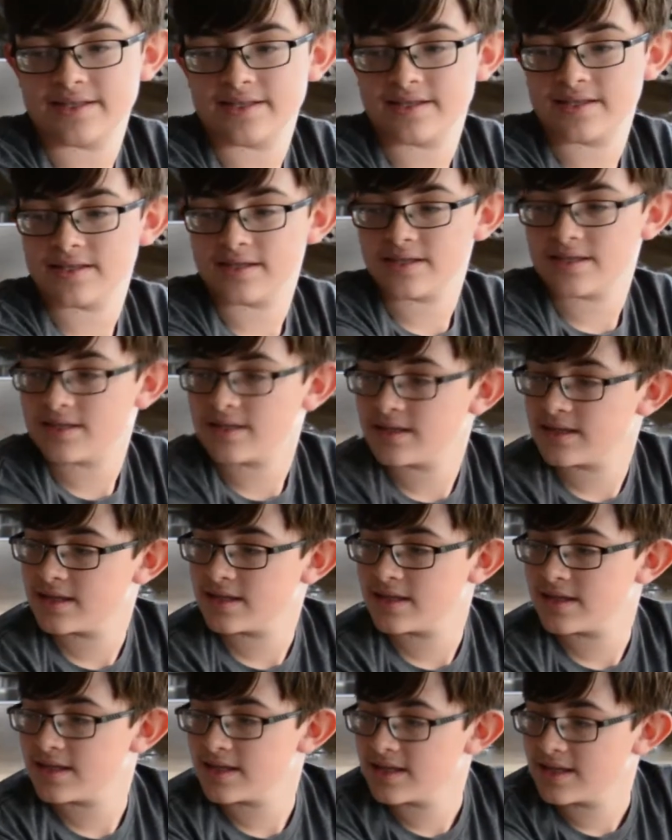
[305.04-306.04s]

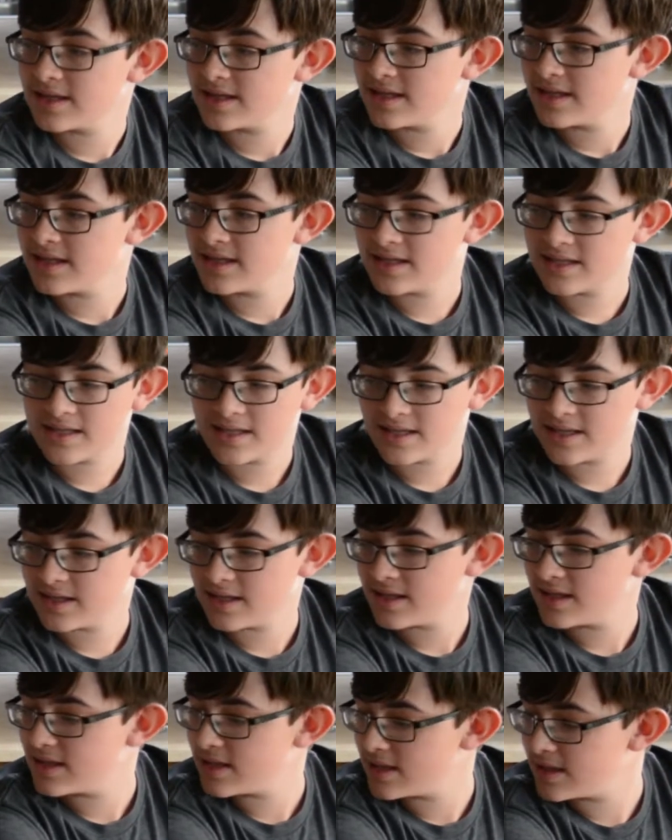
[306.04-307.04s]

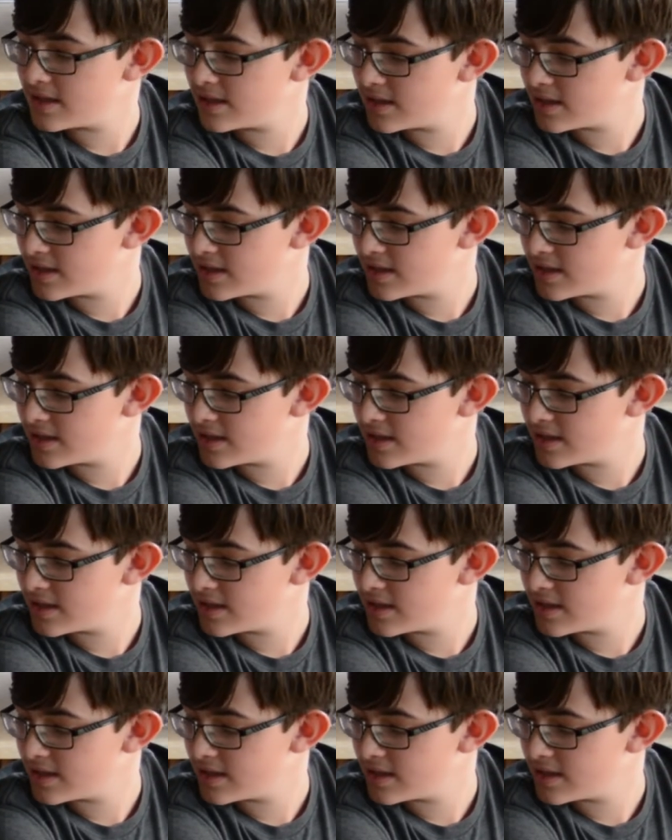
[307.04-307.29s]
(not speaking)